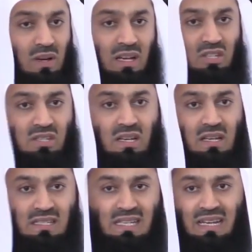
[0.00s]
what I just
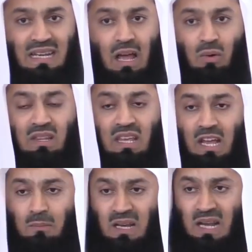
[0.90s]
said now in the
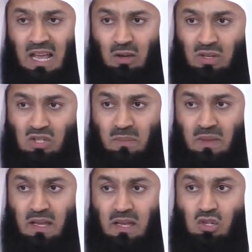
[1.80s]
Arabic language.
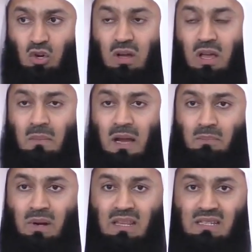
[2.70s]
So my
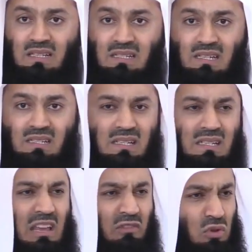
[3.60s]
brothers and
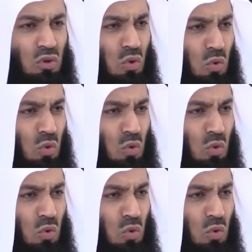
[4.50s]
sisters, if you